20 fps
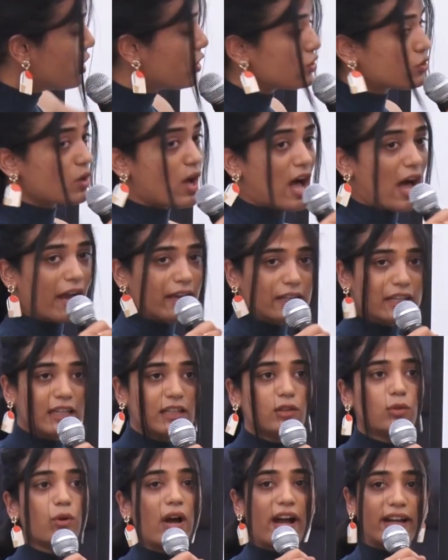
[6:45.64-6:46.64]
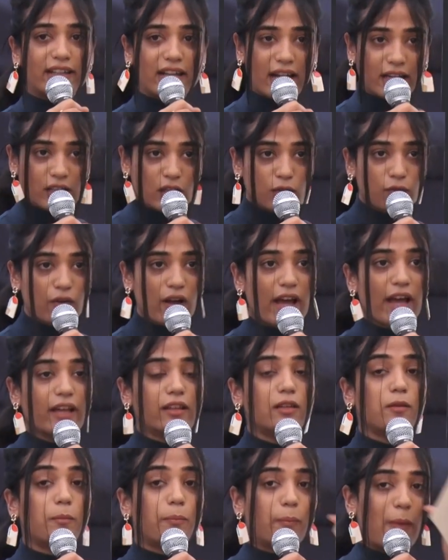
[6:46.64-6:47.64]
So I need to identify
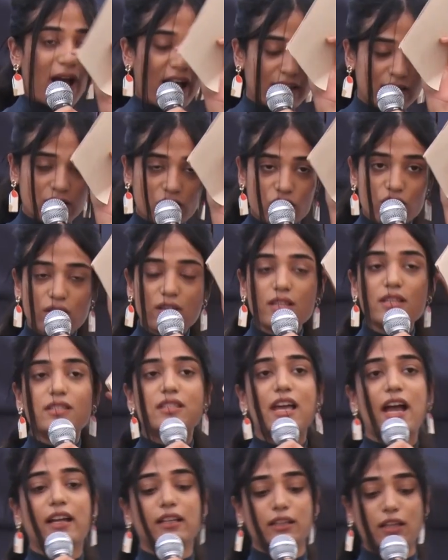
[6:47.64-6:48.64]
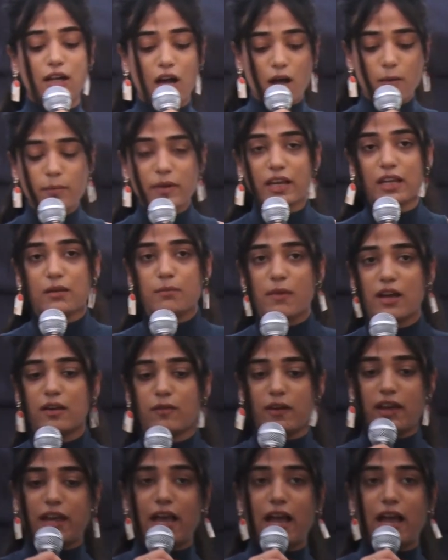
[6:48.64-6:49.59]
the passages that come in my way